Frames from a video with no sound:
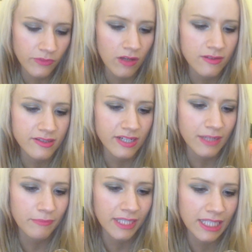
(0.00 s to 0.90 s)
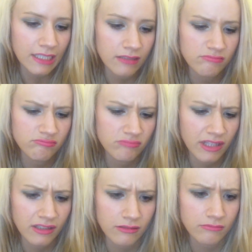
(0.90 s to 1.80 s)
Oh, sorry, Camellia, I
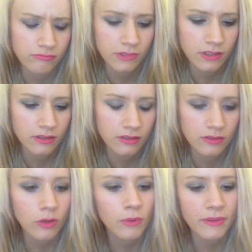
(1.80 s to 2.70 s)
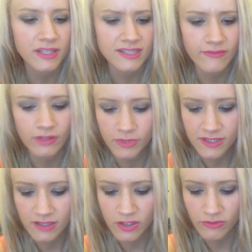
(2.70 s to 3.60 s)
think. Or maybe they just have numbers,
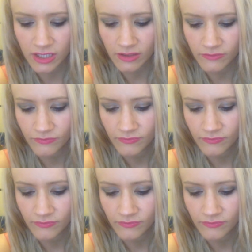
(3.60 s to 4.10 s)
I don't really know.